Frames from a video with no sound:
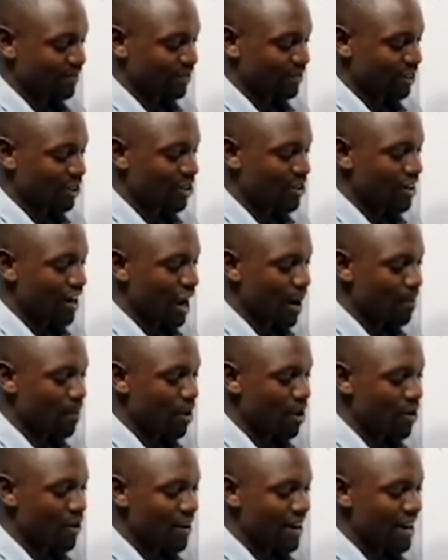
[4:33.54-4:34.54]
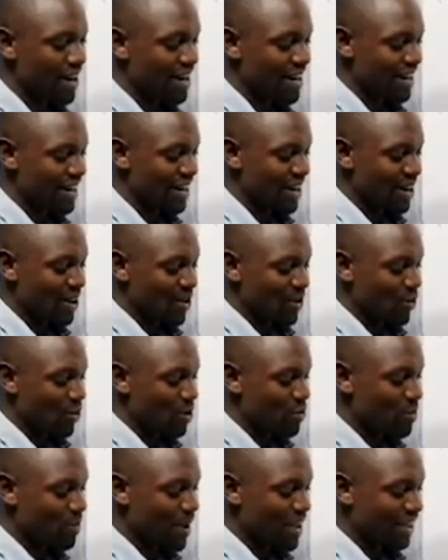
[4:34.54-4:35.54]
or a bowl, when we
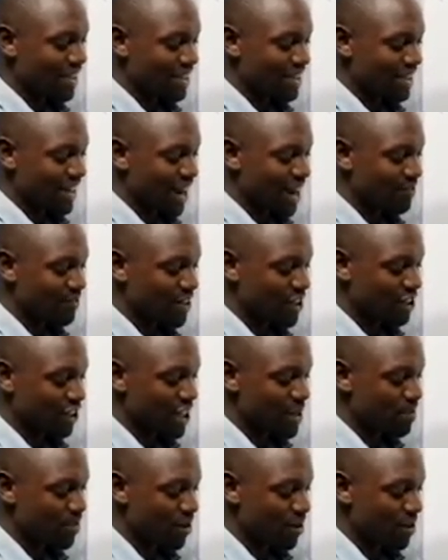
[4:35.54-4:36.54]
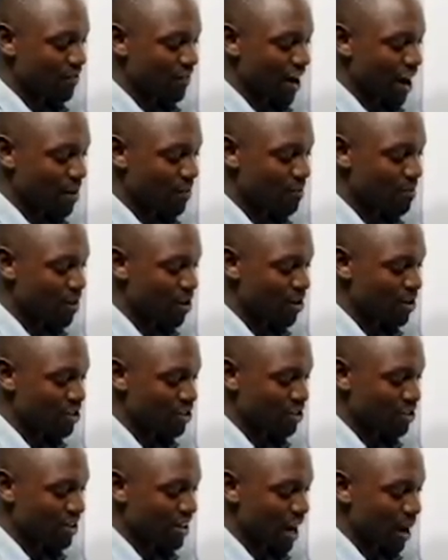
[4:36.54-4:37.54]
make it have the shape of a boat
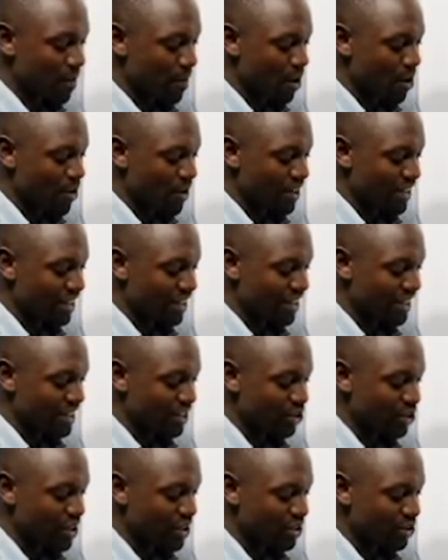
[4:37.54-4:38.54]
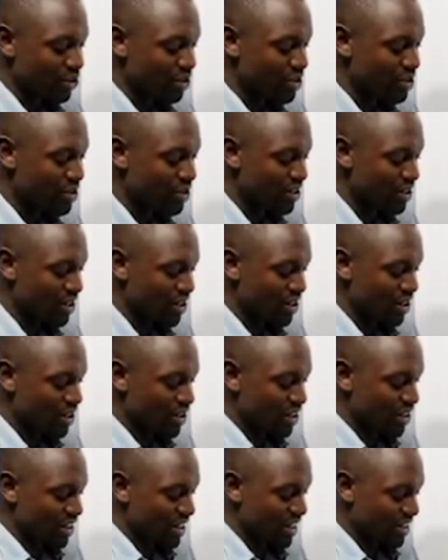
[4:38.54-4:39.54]
or a bowl, it is going
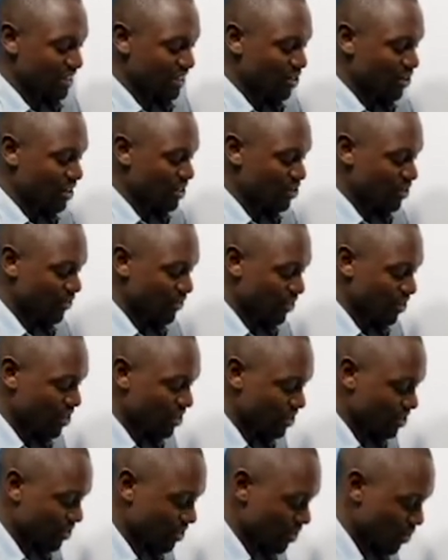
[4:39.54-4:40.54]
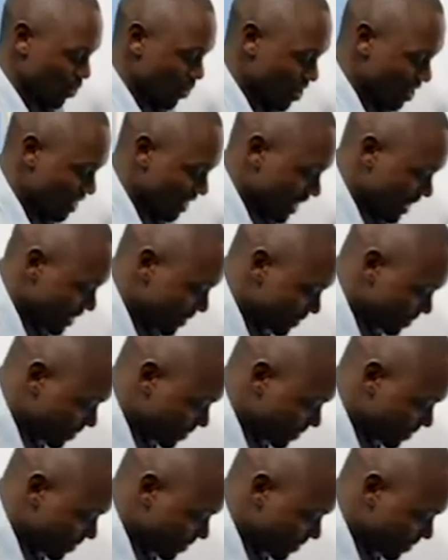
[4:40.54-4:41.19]
to float on water.